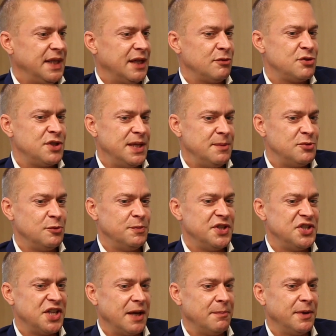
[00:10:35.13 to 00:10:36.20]
Now seems to be
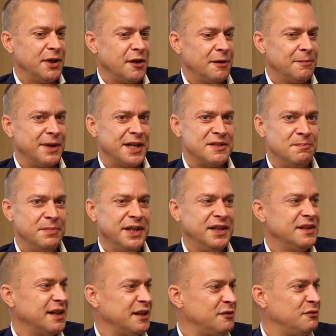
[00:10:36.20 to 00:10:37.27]
shaping up, has
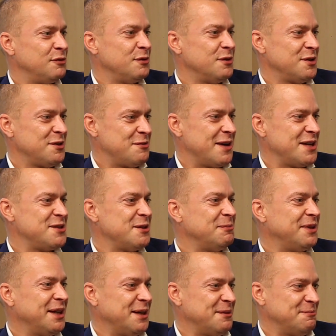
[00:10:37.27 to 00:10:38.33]
been that for quite some
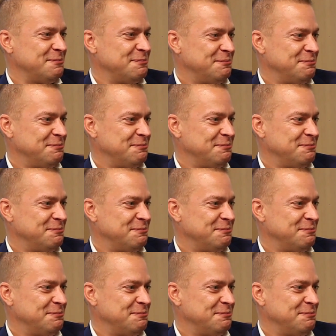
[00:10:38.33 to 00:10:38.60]
time.